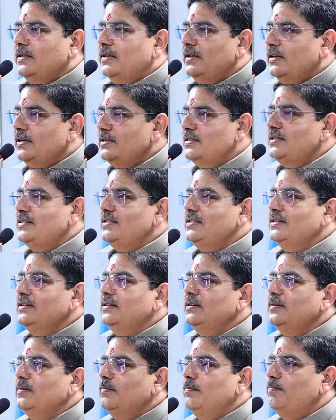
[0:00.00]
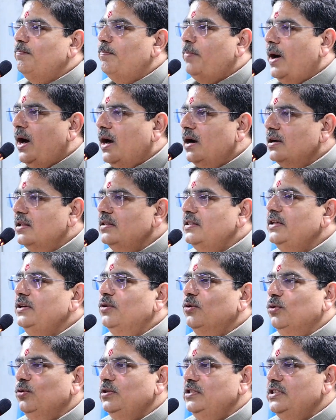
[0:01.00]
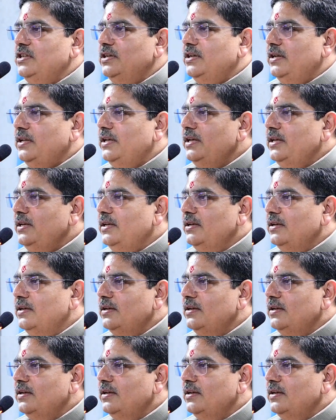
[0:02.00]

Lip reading: is part of the whole journey